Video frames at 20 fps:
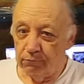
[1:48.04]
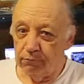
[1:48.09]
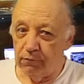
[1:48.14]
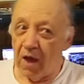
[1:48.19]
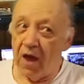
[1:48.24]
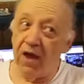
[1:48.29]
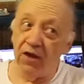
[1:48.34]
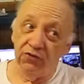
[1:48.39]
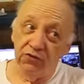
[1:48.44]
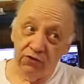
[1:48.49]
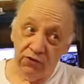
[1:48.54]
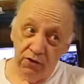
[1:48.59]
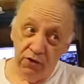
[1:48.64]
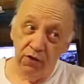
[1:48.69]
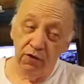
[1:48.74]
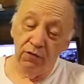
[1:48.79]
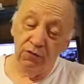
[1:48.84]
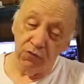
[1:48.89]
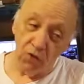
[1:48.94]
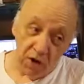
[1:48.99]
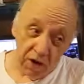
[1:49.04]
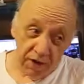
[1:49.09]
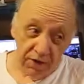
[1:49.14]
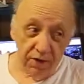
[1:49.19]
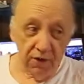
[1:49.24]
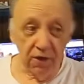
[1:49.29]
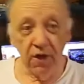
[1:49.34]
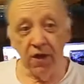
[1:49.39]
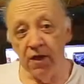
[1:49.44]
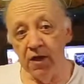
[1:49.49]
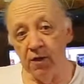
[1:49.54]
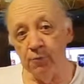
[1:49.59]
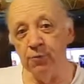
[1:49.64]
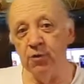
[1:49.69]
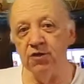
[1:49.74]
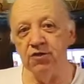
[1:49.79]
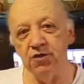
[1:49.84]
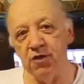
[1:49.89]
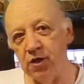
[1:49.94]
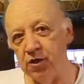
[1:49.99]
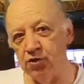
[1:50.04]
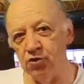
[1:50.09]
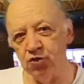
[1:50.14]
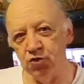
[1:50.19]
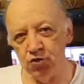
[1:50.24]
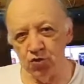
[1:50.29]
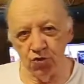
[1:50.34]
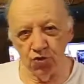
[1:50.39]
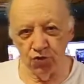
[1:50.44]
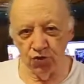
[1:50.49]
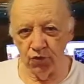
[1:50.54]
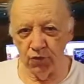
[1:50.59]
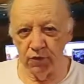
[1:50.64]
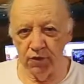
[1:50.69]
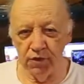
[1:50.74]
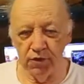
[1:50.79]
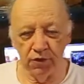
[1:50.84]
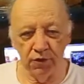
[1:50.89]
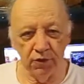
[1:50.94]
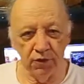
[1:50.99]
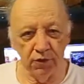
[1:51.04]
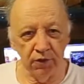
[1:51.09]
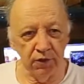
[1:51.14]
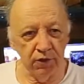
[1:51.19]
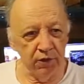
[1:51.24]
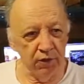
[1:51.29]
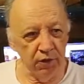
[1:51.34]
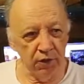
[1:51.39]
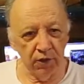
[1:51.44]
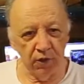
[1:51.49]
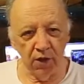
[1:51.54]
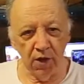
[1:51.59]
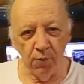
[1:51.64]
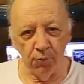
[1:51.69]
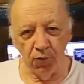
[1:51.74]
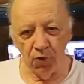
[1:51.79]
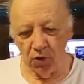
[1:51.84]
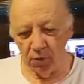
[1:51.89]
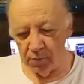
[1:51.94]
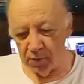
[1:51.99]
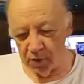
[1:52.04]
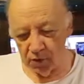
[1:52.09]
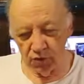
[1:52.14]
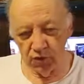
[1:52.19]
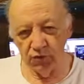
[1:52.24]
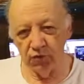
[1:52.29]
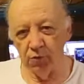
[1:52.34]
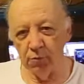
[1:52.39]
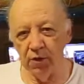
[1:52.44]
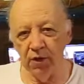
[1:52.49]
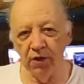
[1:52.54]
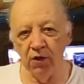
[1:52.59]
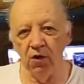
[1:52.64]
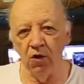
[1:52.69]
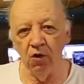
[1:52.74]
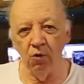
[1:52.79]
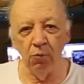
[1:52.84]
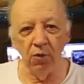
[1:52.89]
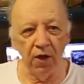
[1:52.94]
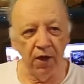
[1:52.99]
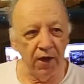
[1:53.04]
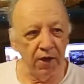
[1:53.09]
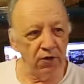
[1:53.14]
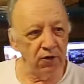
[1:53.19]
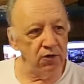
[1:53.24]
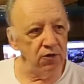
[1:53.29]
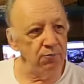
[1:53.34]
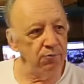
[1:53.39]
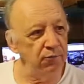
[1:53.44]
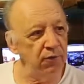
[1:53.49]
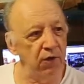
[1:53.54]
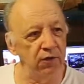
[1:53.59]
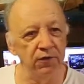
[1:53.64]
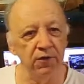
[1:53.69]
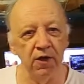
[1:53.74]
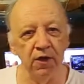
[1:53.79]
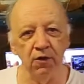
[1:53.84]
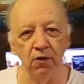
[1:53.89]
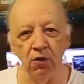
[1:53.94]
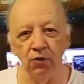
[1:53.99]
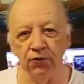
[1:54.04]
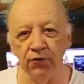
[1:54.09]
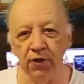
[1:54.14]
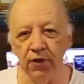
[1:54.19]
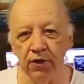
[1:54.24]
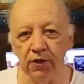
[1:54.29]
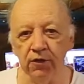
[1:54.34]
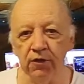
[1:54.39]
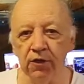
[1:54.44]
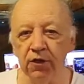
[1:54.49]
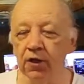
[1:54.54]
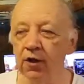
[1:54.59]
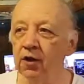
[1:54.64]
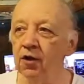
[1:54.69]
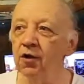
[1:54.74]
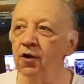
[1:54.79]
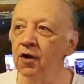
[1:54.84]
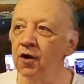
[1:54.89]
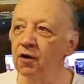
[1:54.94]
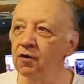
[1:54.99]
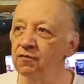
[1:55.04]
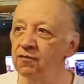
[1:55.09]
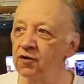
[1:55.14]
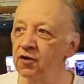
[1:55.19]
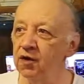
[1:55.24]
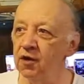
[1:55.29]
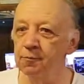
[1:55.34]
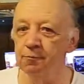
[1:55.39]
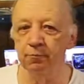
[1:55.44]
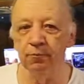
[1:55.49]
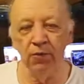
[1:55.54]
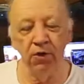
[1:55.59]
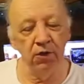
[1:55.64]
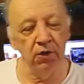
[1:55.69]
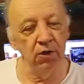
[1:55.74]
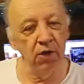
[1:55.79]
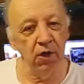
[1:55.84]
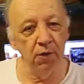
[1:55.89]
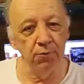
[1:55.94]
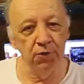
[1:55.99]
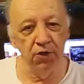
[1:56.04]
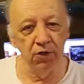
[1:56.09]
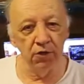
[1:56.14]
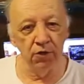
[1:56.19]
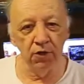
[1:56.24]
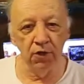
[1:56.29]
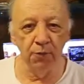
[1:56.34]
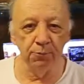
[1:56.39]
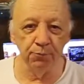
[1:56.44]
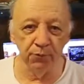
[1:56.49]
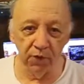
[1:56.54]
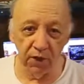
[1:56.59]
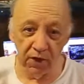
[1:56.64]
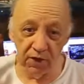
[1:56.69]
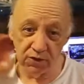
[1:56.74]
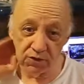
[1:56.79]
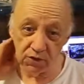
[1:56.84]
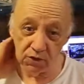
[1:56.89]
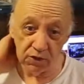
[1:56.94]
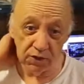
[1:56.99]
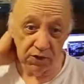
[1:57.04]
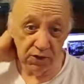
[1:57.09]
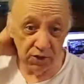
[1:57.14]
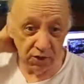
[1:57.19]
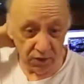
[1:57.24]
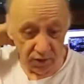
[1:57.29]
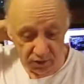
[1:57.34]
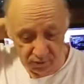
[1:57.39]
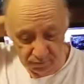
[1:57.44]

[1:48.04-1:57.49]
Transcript: last Friday I had my second surgery in a couple of months for my gallbladder. Got that all taken care of, and I'm healing up nicely.